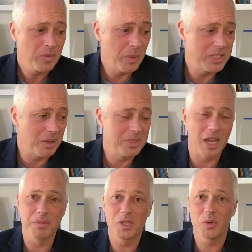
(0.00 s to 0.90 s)
We
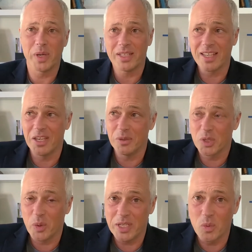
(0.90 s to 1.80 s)
sometimes squeeze, say you
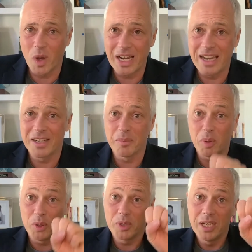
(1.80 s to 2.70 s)
squeeze one end of the
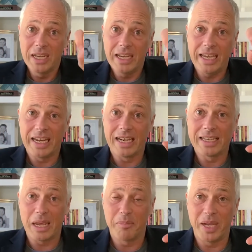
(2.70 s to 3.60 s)
balloon, it'll
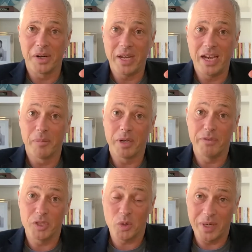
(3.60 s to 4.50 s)
get bigger here, but
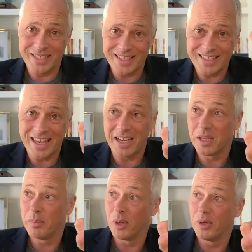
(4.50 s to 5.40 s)
if you squeeze this end of
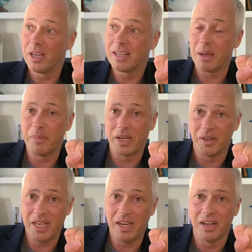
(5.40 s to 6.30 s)
the balloon, it'll get
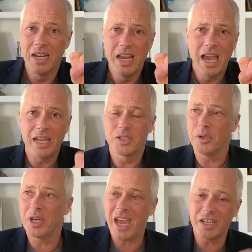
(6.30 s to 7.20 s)
bigger here. And so
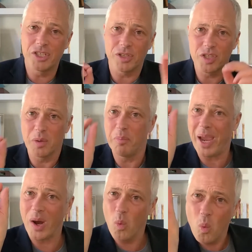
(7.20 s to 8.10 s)
you can't just
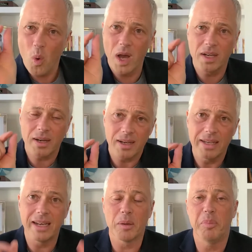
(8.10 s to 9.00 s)
compare one
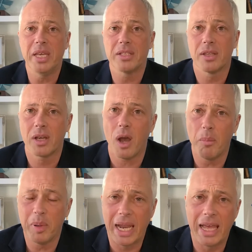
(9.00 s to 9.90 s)
little piece of the
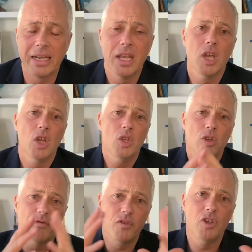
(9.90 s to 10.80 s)
comp plan.
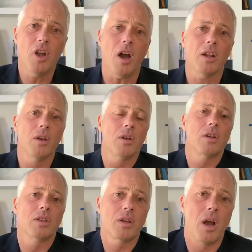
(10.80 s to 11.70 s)
You've got to look
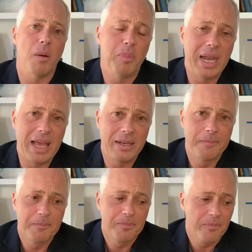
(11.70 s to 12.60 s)
at the comp
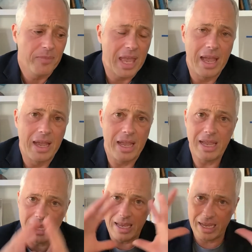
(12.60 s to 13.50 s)
plan uh,
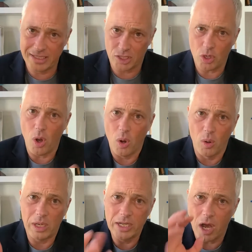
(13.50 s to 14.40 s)
as its
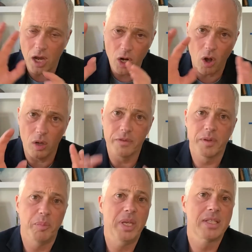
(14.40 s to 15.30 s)
whole and how all of
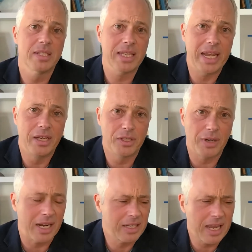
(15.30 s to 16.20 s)
the pieces
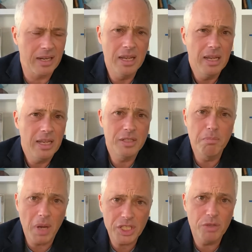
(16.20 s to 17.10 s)
interact. Again, it's
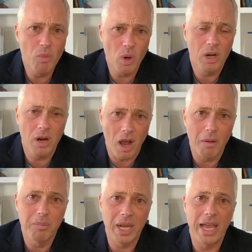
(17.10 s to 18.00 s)
much more
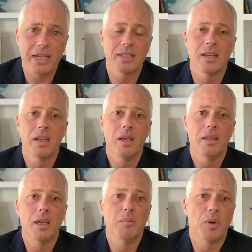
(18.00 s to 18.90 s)
complex
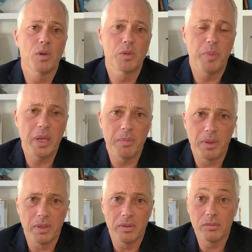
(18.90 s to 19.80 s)
than most
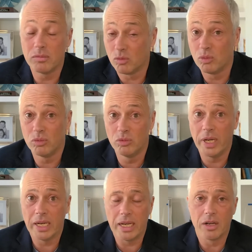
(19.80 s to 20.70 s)
people
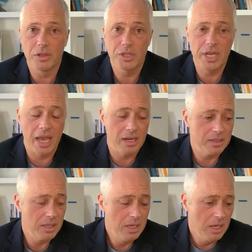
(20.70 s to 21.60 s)
really
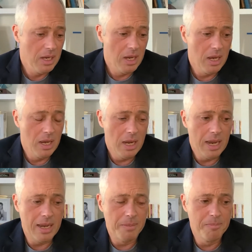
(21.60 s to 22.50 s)
understand.
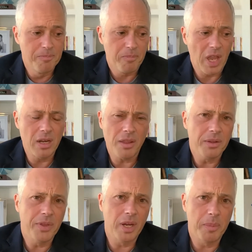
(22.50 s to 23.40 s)
Um,
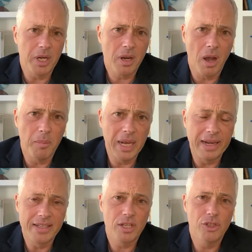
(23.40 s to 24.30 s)
another thing about a comp
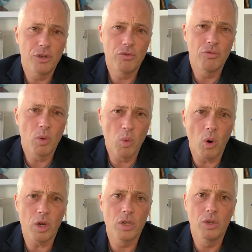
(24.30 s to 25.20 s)
plan is it should
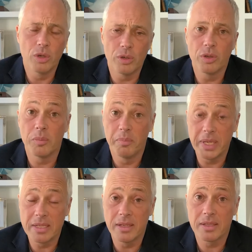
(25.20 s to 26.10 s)
reward good
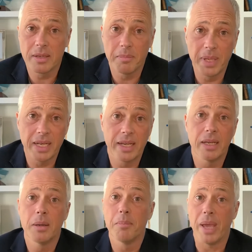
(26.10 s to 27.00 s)
business
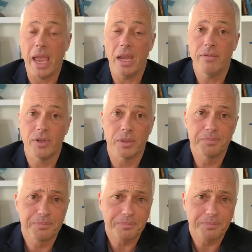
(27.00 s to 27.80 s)
building behavior.